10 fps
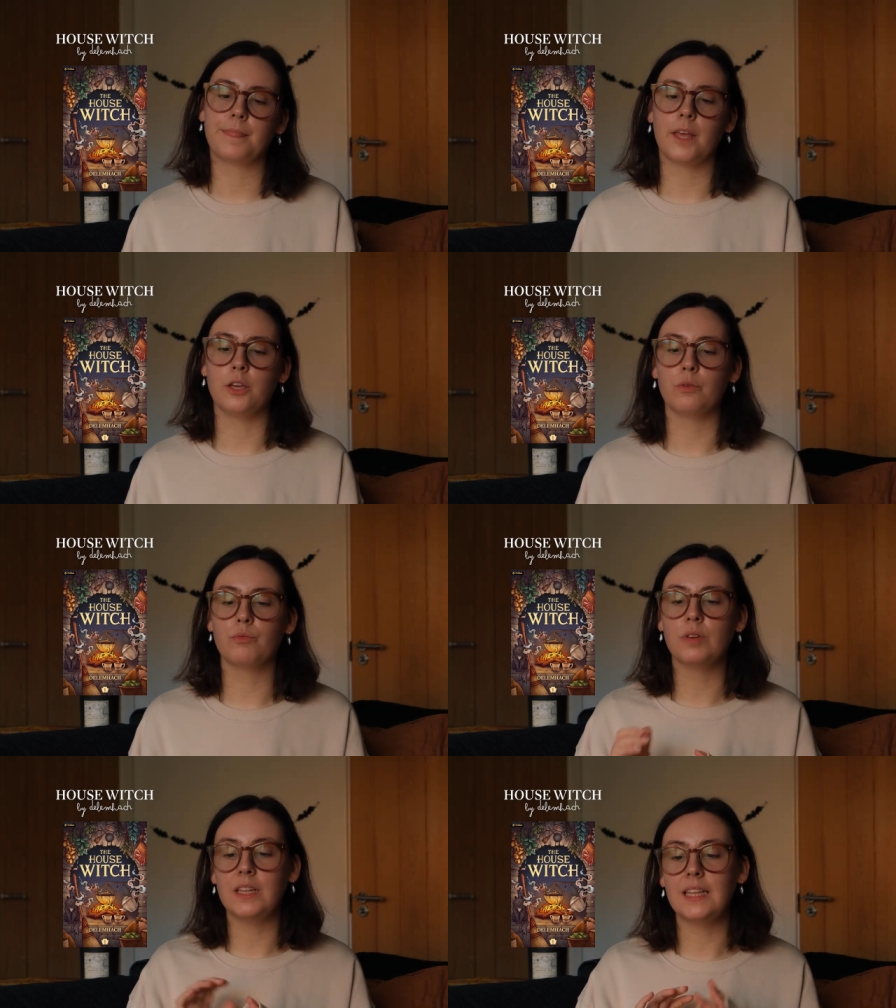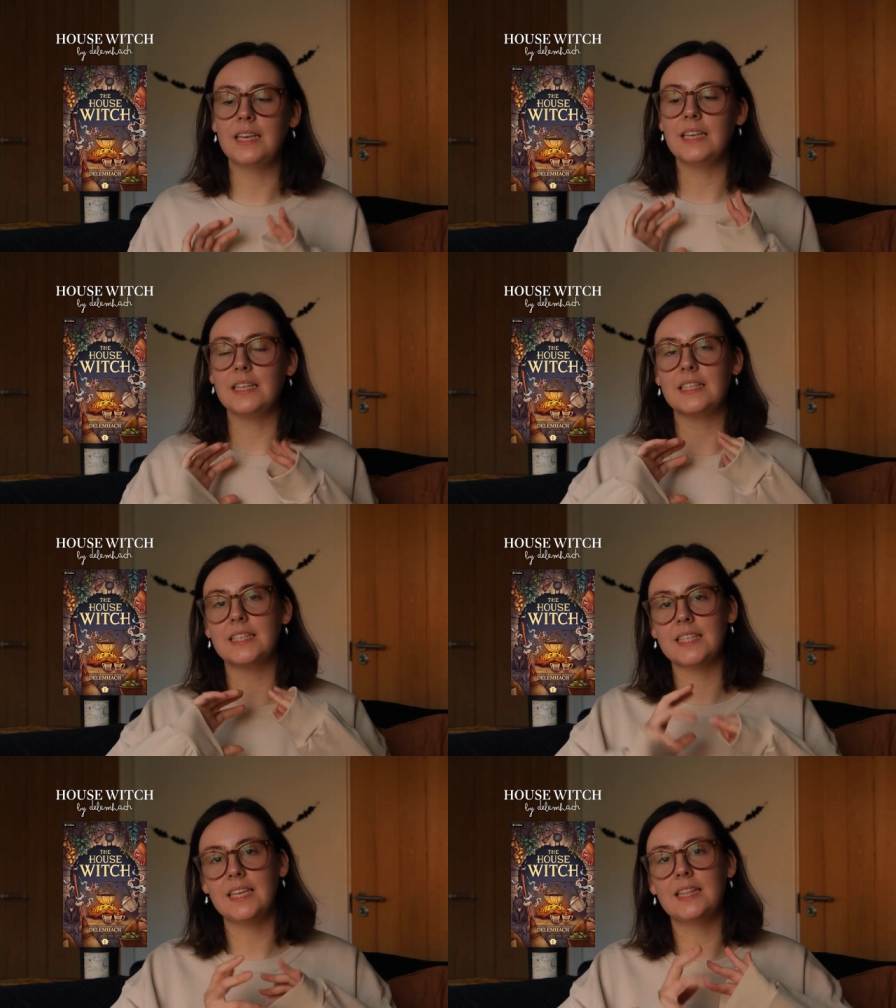You really
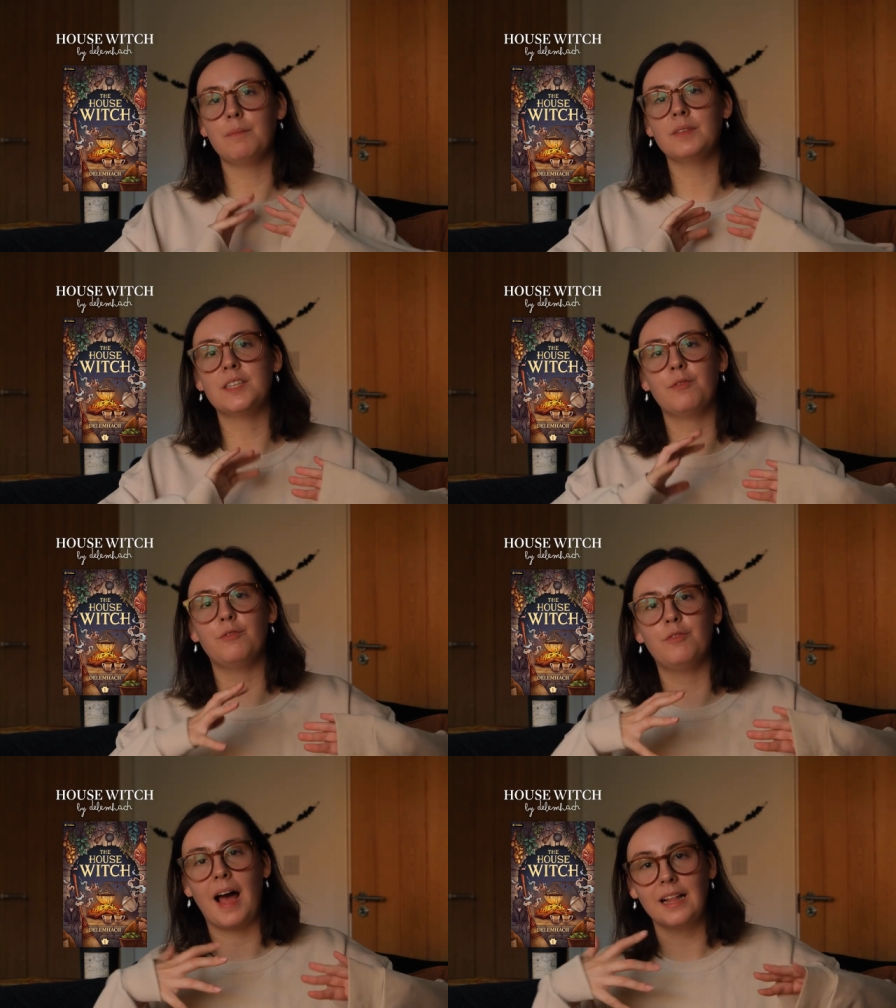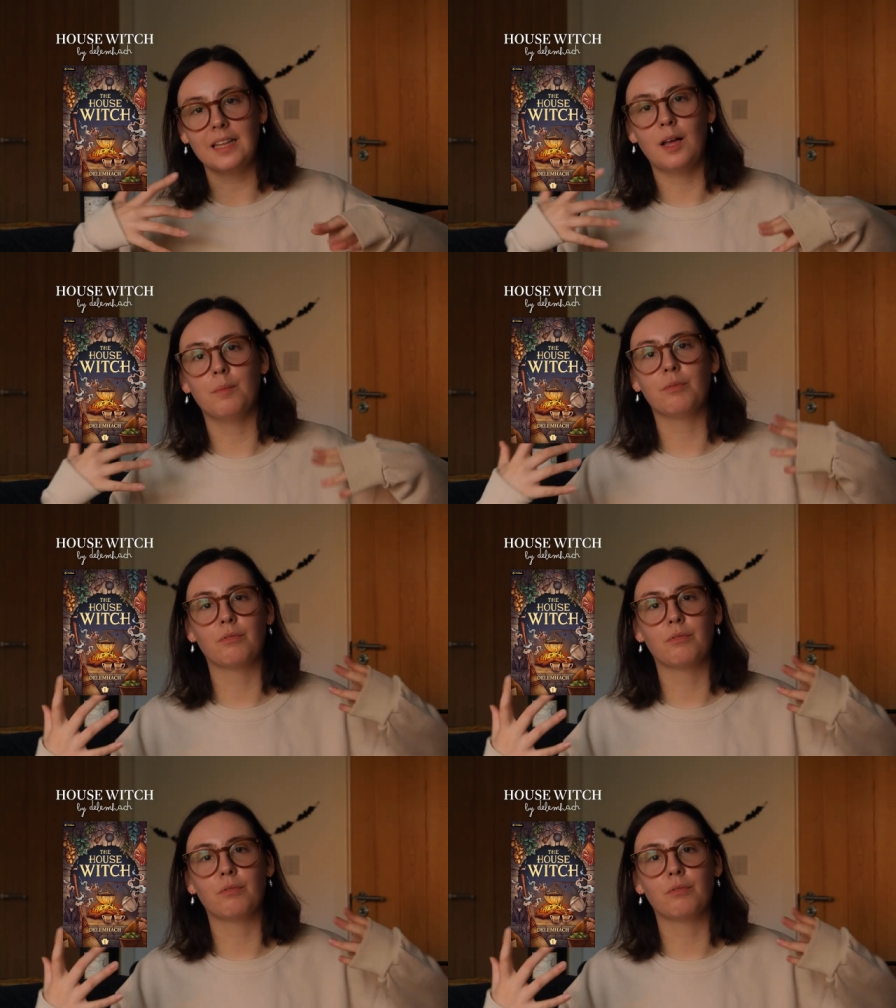see them develop